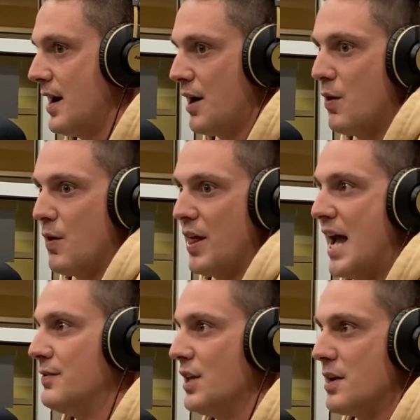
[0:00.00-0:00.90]
don't really
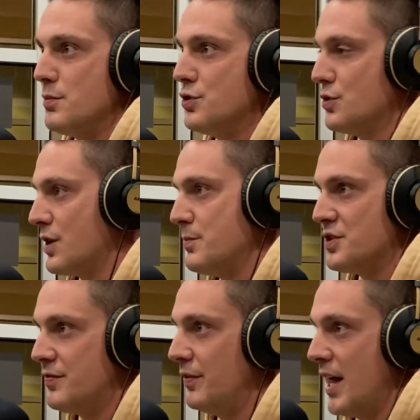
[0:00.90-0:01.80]
have a lot of music where I'm
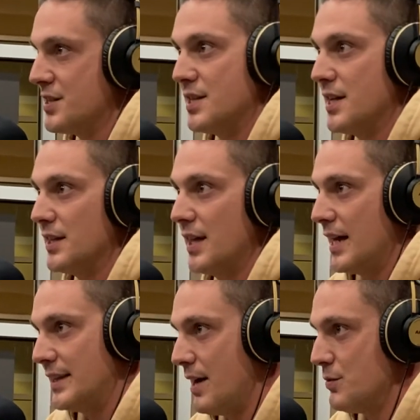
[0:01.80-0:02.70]
just flexing, and
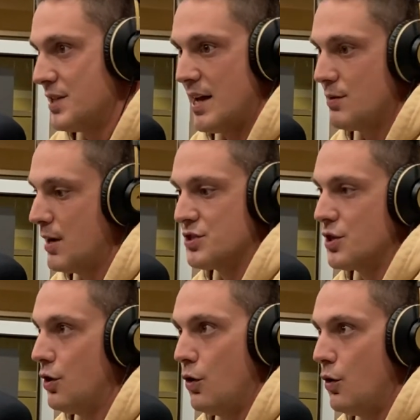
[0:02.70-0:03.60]
that was
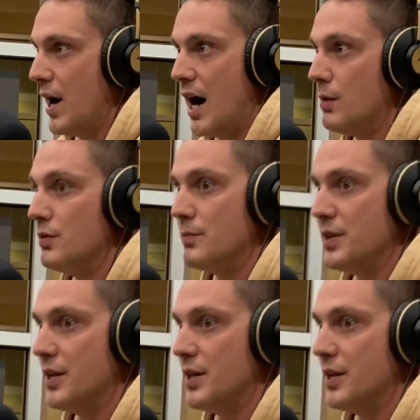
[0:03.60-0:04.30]
the whole album.